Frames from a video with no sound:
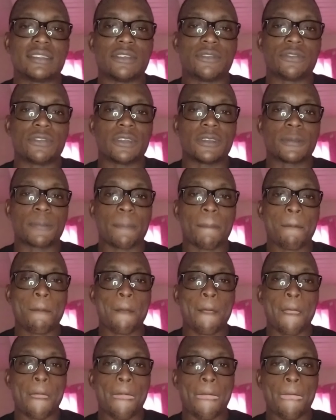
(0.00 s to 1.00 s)
different.
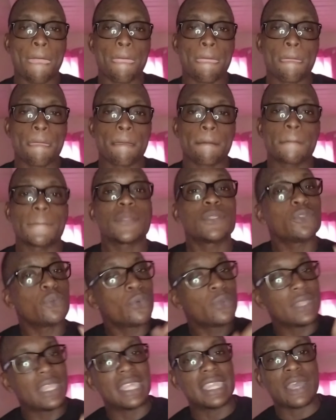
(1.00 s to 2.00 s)

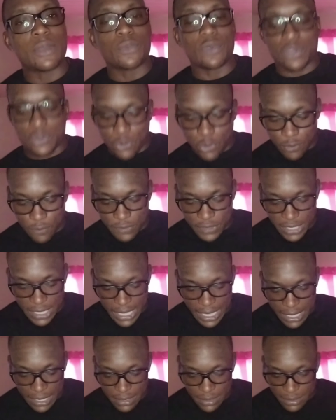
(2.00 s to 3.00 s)
Don't let that one go over
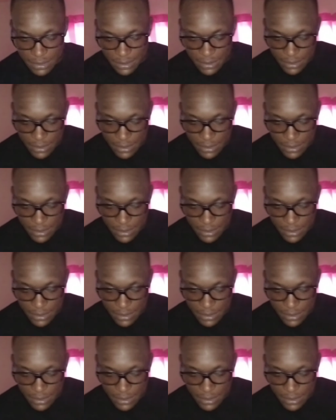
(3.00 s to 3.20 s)
your head.